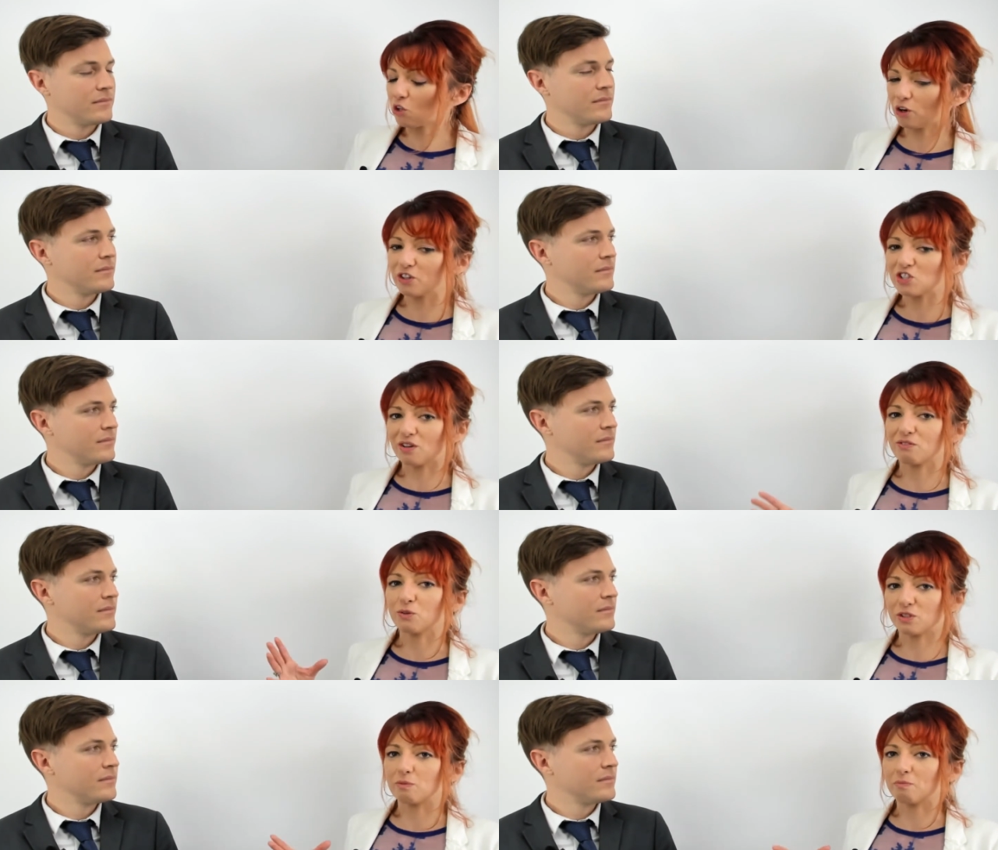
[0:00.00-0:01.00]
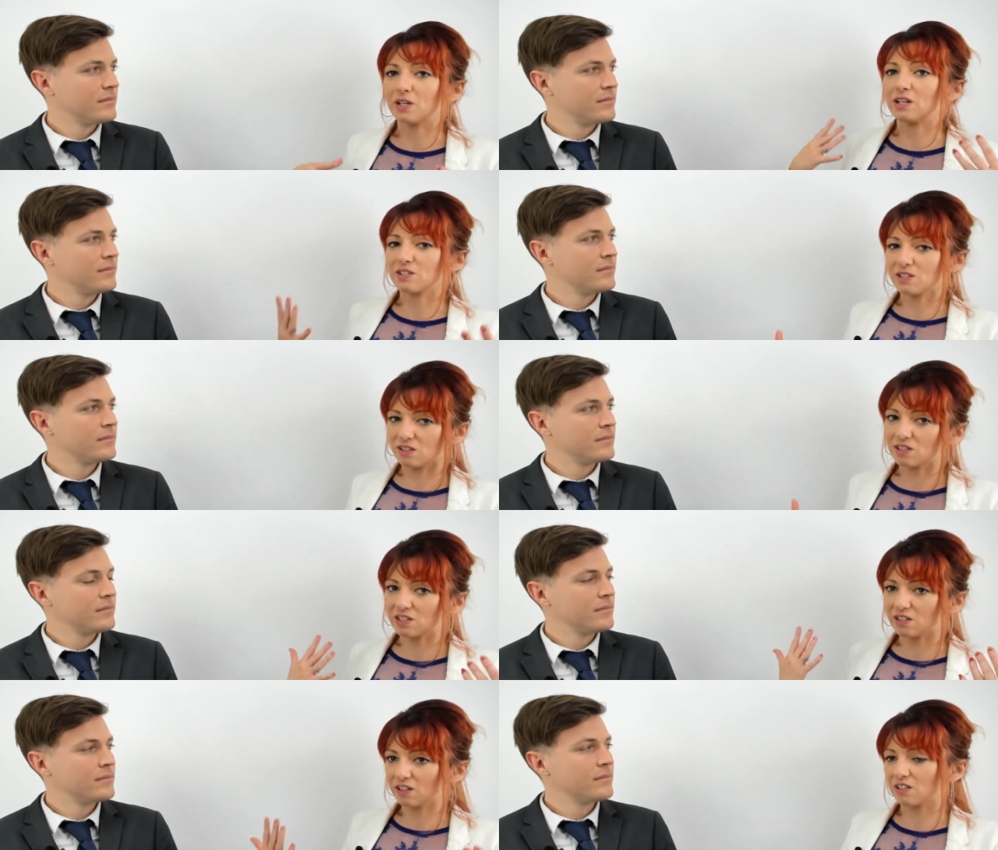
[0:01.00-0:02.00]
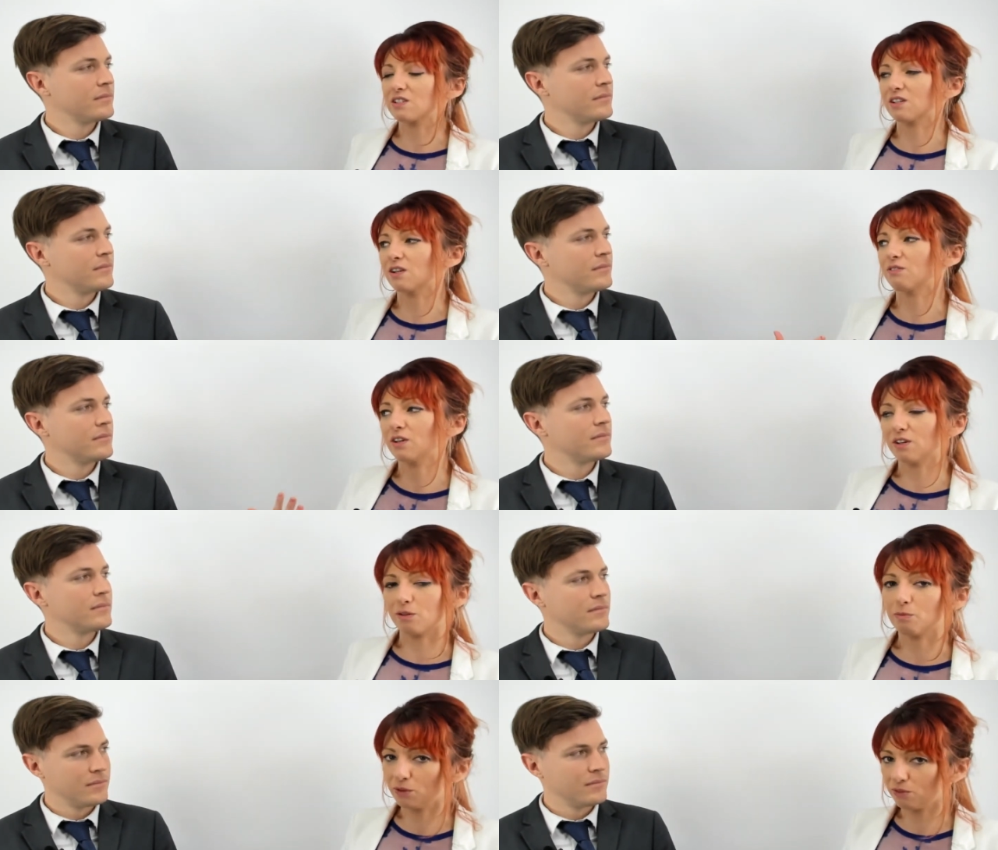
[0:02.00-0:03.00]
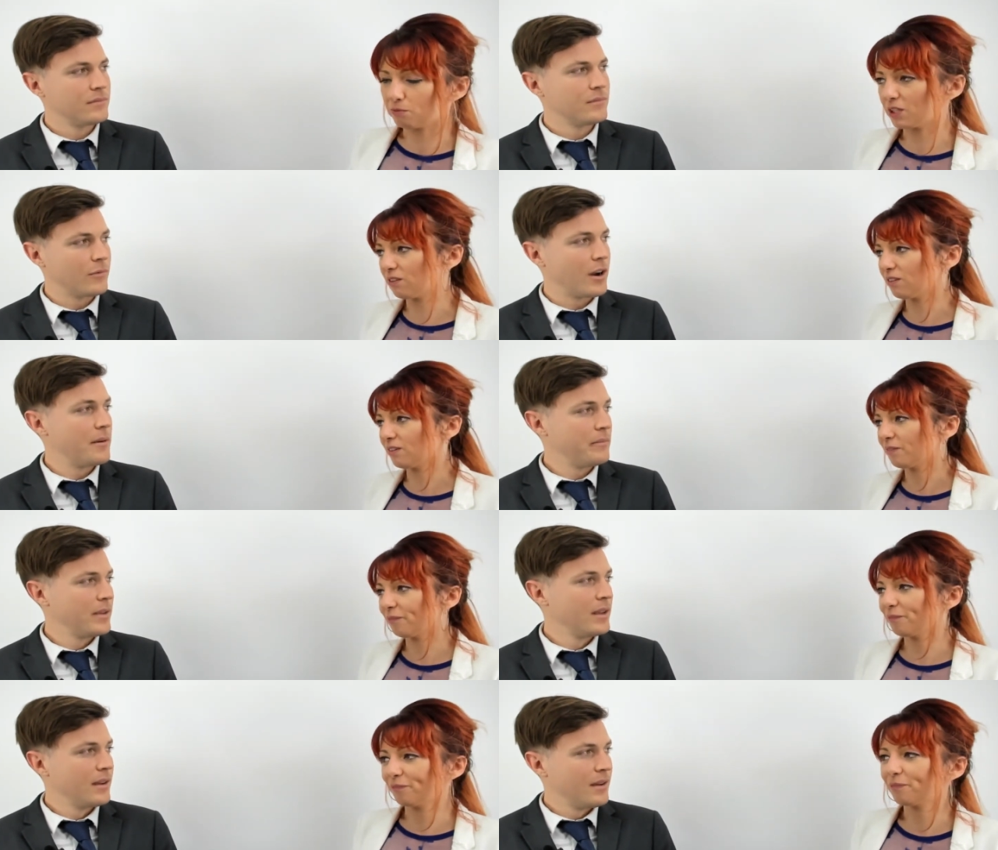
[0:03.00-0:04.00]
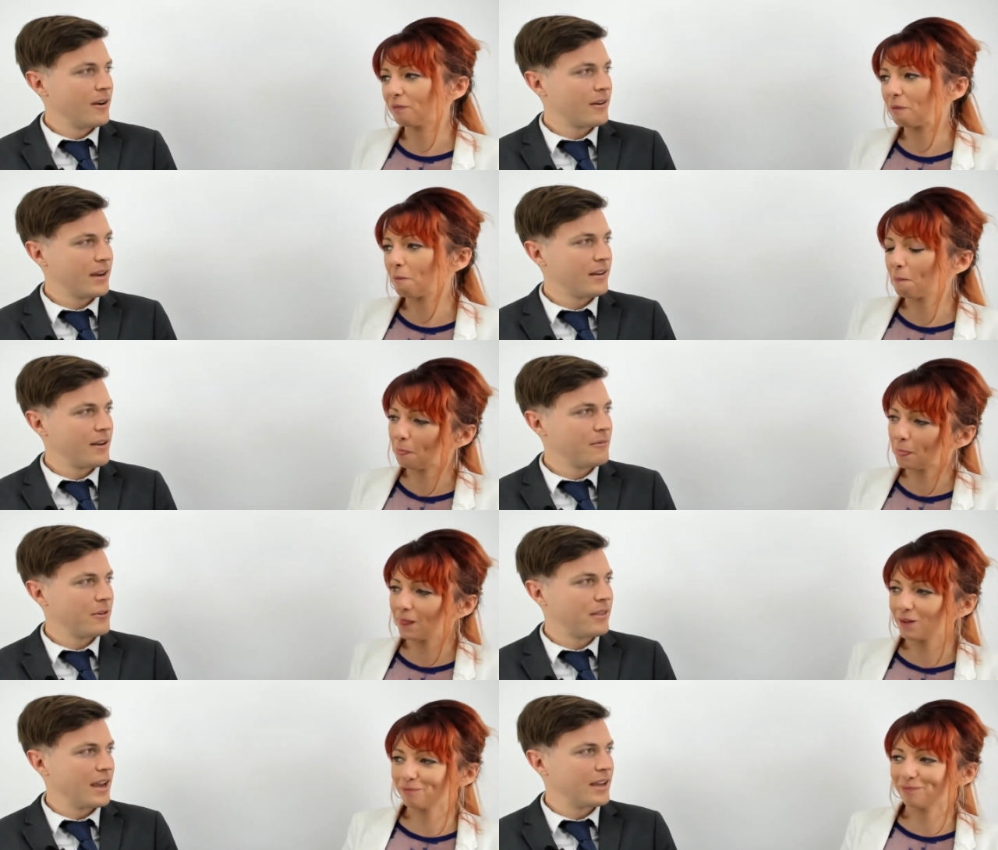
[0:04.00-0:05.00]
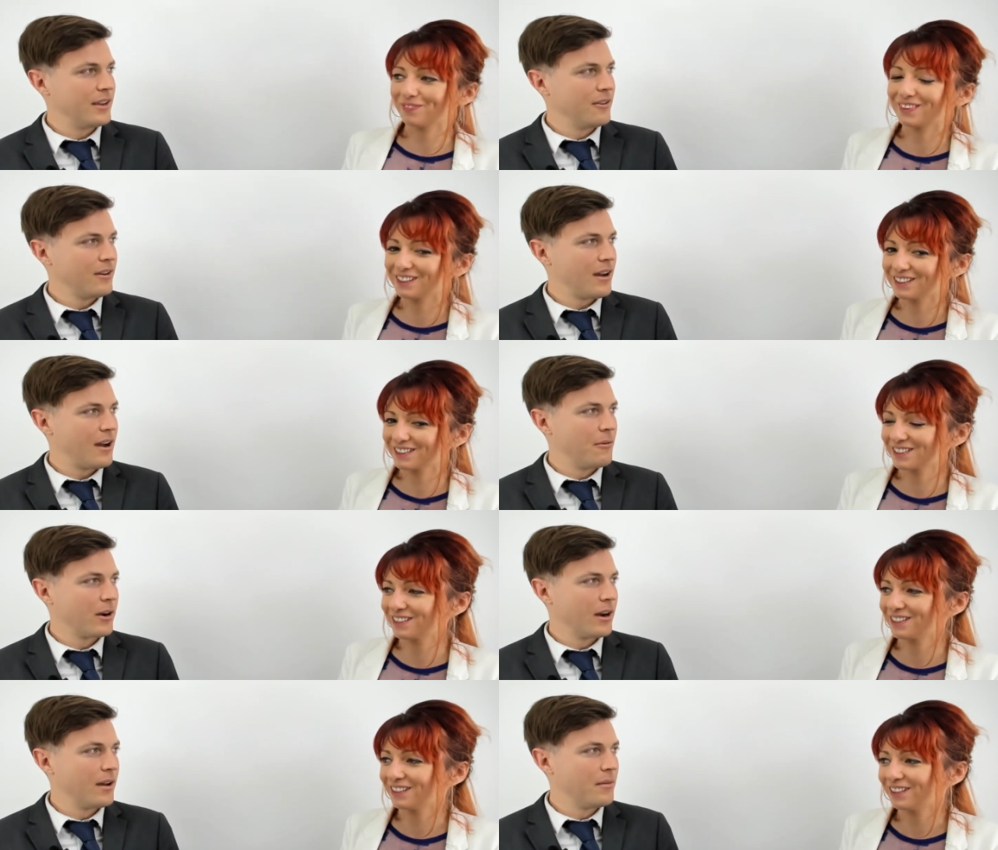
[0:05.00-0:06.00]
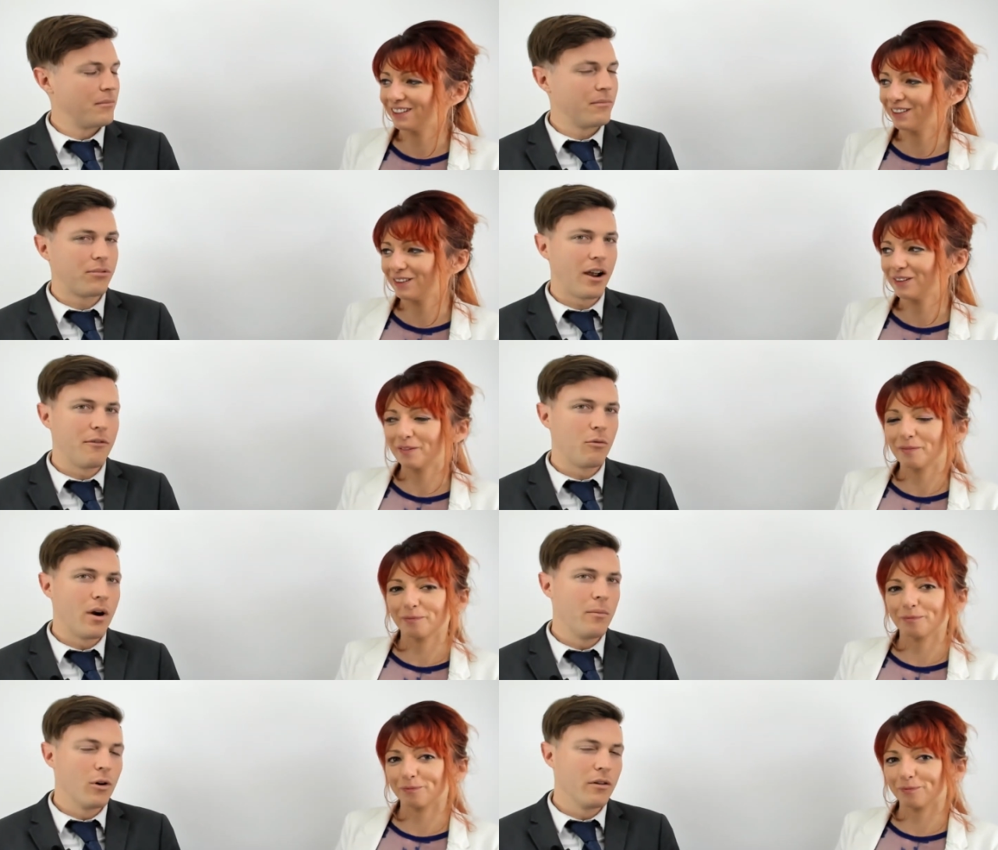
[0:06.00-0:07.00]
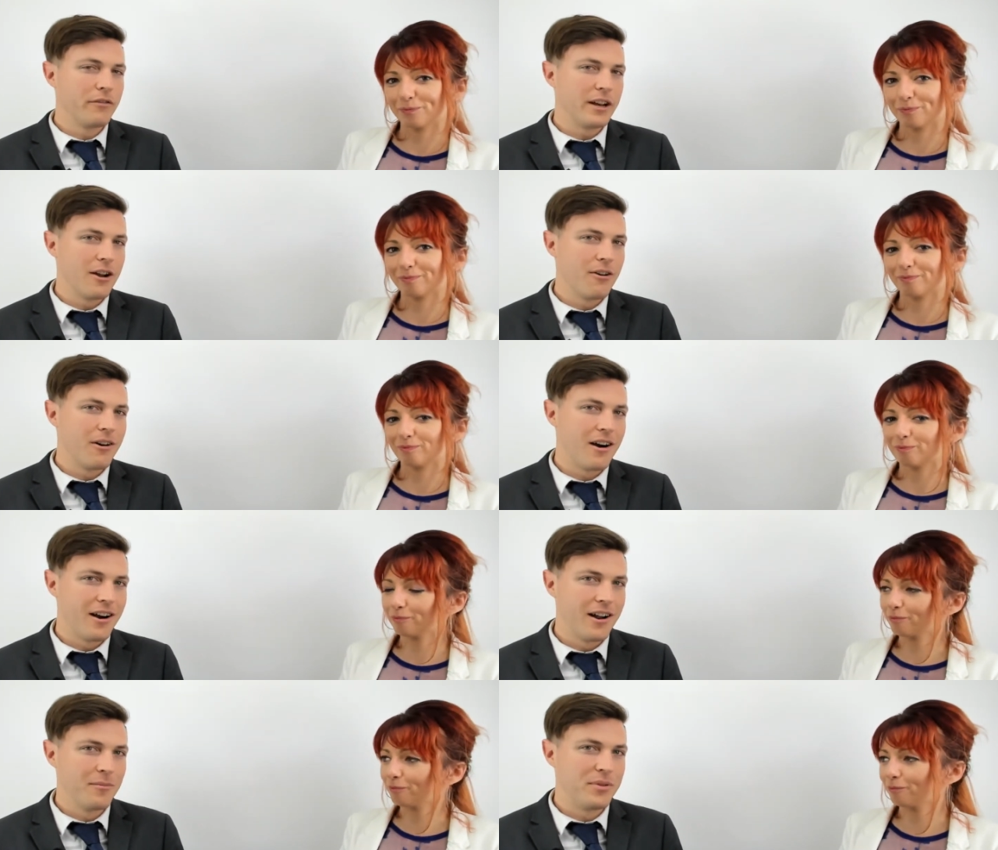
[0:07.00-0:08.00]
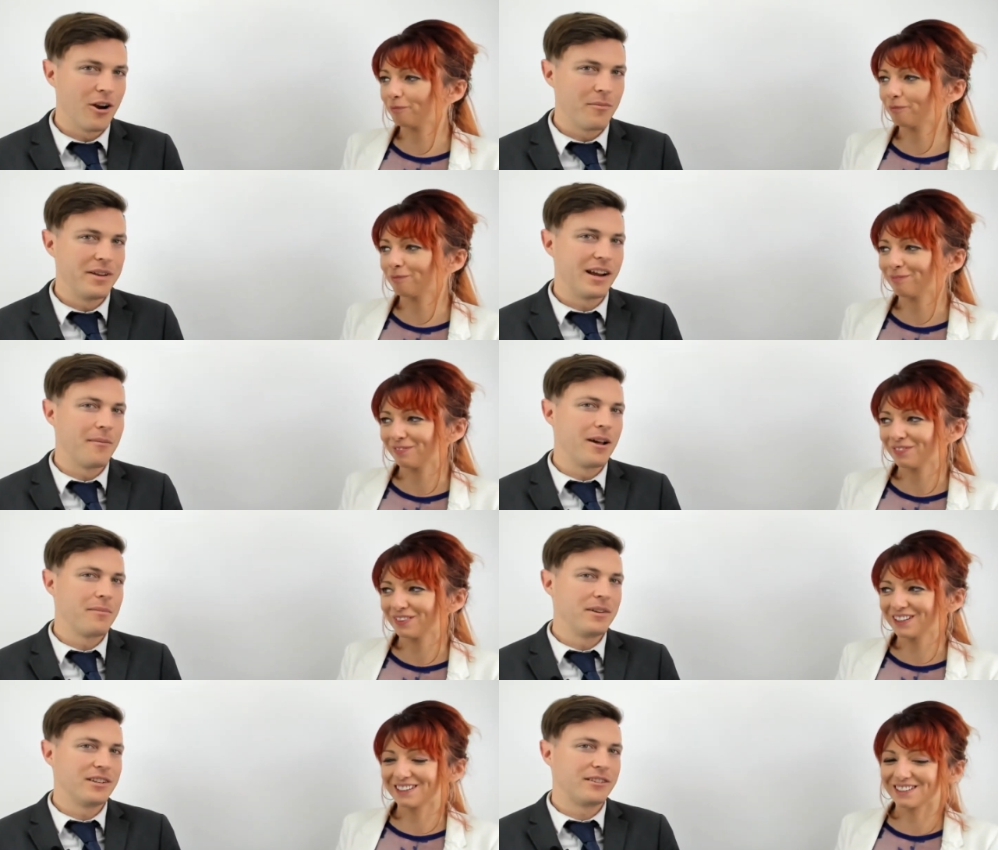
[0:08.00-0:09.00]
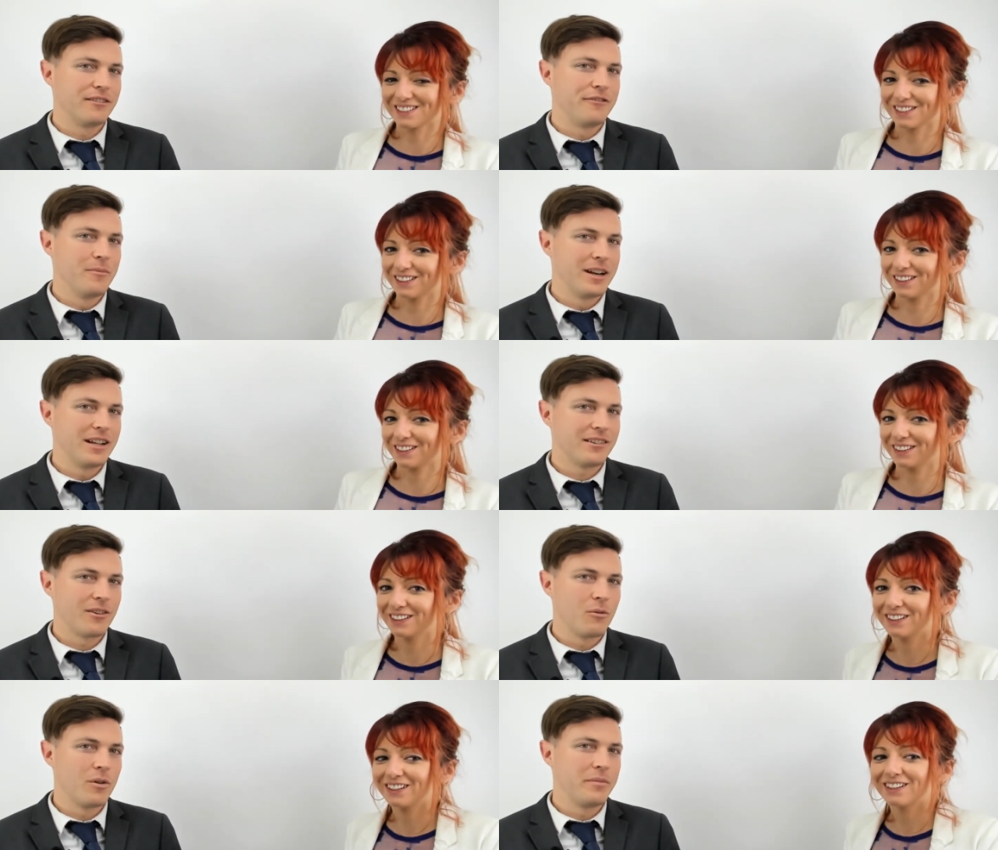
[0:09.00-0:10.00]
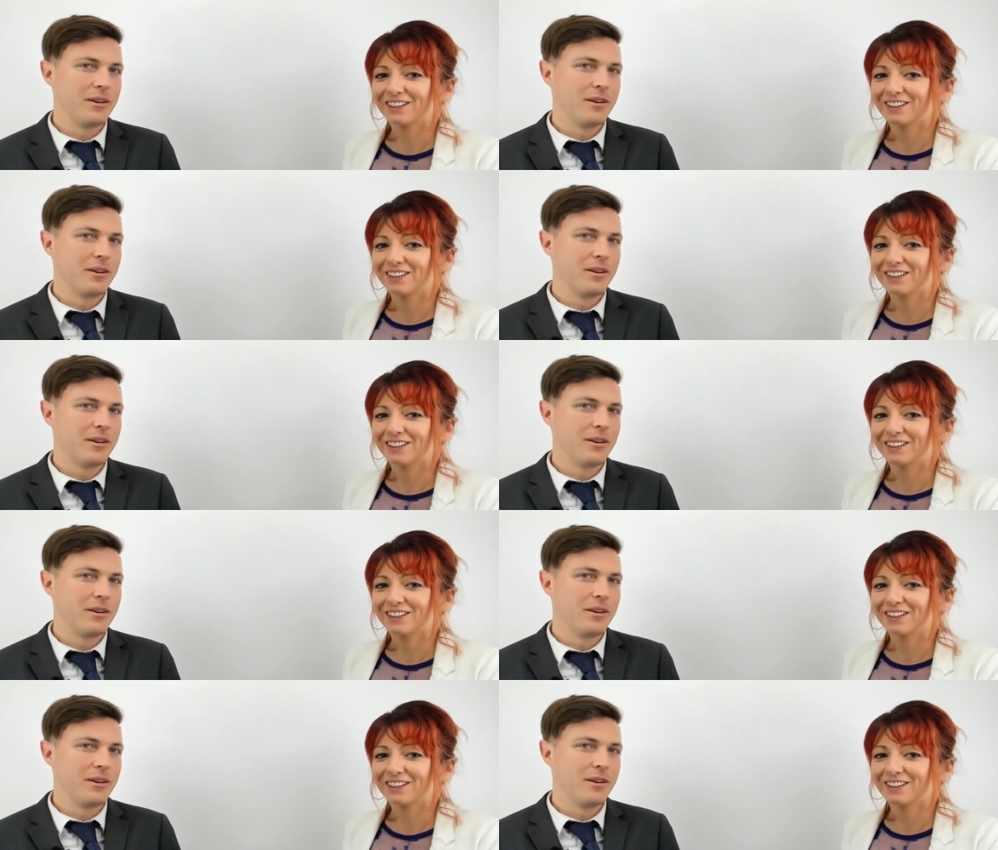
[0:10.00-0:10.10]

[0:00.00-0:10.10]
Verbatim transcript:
Speaker 1: large enough for it to be a statistically significant improvement. Right.
Speaker 2: Okay, Dawn. Well, thank you. We're going to probably have one more video on PRP coming up in just a few minutes, so we'll